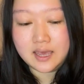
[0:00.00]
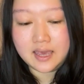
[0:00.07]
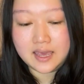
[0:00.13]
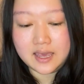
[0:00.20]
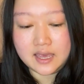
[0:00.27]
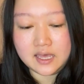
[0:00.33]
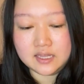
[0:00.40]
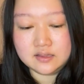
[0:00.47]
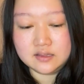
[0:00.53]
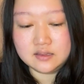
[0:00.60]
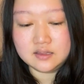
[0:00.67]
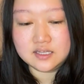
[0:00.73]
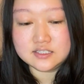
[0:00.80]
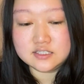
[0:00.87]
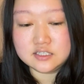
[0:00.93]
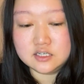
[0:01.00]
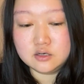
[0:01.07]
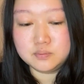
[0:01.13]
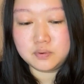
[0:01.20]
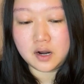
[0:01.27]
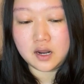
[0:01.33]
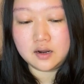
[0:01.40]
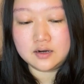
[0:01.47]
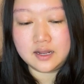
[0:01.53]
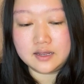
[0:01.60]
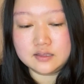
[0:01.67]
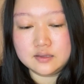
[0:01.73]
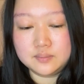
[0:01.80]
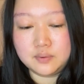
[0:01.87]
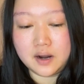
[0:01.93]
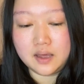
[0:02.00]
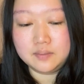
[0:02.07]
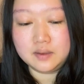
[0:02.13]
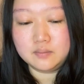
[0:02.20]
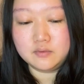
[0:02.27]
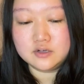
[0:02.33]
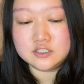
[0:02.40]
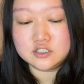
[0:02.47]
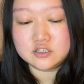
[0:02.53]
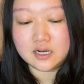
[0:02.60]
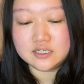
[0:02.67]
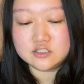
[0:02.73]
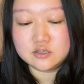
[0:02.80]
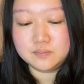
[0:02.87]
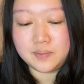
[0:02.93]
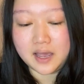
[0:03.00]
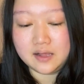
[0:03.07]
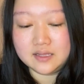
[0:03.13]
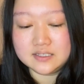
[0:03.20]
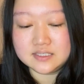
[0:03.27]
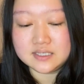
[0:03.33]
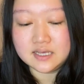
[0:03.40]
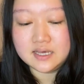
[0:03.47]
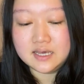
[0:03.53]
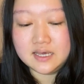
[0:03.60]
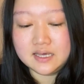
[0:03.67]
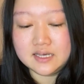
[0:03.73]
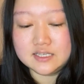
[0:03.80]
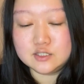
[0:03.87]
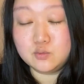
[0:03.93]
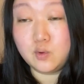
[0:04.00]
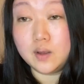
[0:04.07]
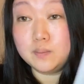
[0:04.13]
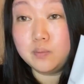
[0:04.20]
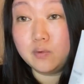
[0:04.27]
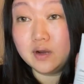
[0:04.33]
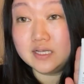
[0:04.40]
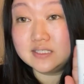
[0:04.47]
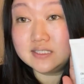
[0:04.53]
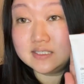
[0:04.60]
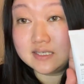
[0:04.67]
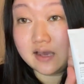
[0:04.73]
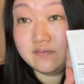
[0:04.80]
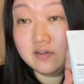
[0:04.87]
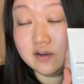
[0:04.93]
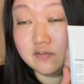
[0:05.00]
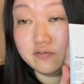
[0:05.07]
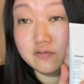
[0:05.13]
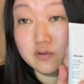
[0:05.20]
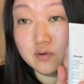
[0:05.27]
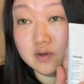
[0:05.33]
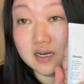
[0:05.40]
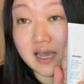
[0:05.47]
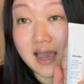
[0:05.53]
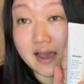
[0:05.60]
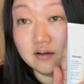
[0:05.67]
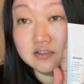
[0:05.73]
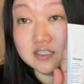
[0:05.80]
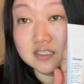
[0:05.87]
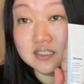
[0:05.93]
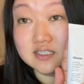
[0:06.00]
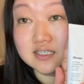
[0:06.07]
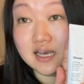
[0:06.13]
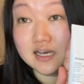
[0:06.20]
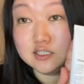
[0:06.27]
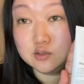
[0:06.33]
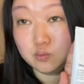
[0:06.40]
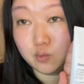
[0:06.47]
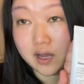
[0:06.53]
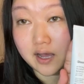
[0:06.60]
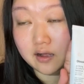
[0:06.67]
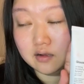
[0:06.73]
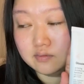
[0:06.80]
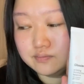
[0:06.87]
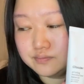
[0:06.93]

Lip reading: and this new product, the Priming Moisturizer Balance, is 1.7 fluid ounces as well.